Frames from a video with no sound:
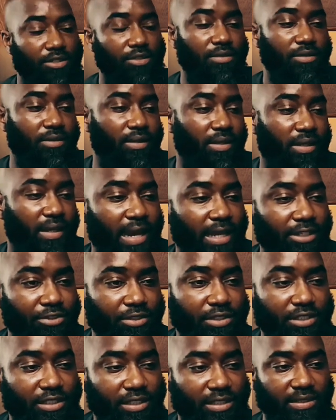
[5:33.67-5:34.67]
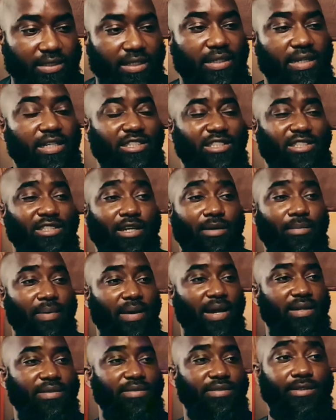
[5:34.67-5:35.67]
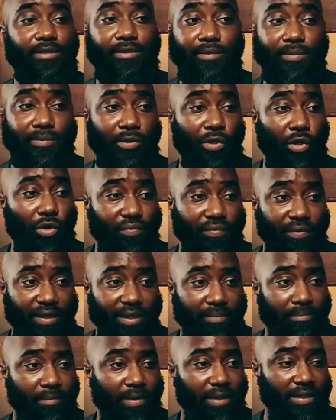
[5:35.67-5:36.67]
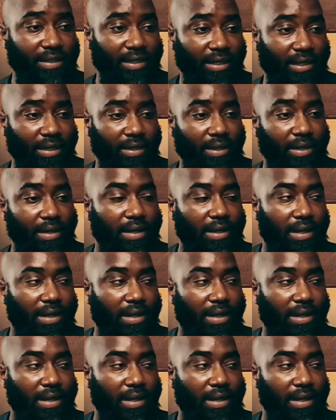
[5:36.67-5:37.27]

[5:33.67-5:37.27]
So Catherine just said that she got back, so hopefully Monday.